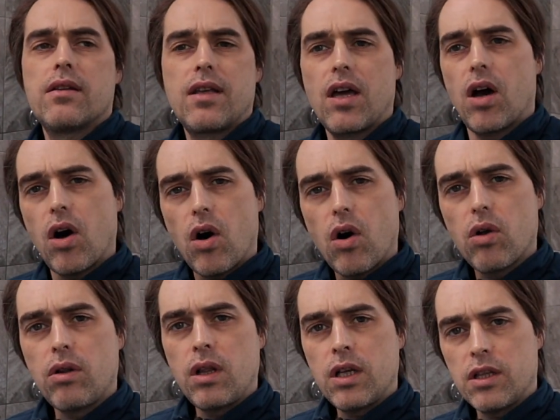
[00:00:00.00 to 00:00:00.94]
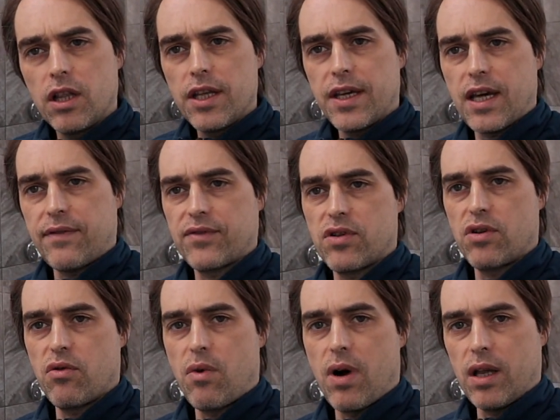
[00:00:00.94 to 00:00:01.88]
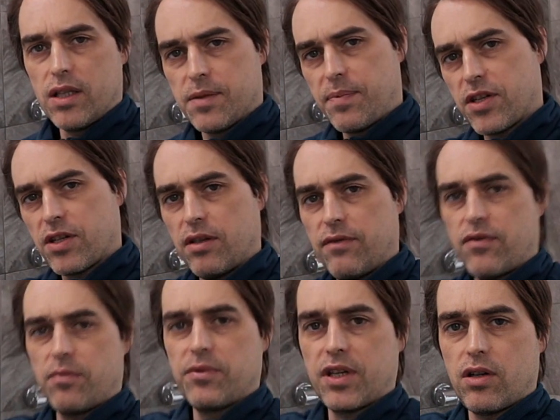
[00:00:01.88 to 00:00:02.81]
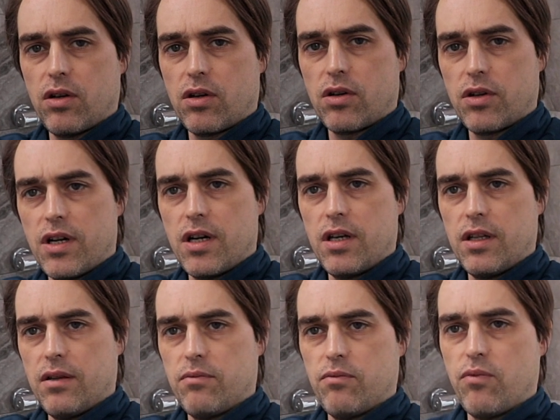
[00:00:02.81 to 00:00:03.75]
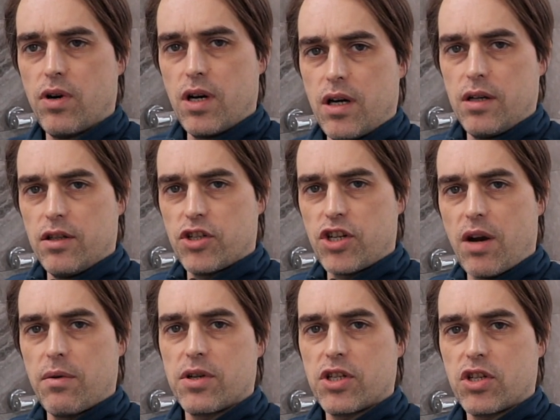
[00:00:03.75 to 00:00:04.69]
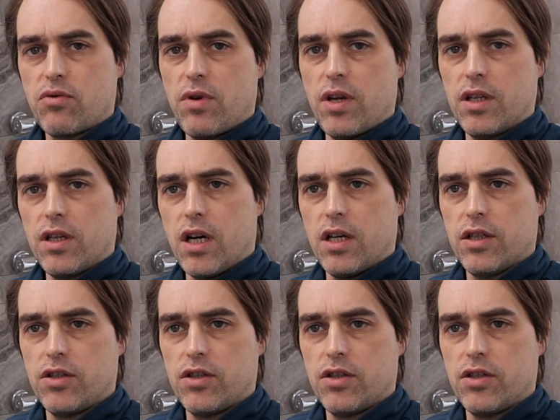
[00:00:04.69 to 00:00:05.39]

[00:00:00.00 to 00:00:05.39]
they all leak after a while, especially from the corner where the shower screen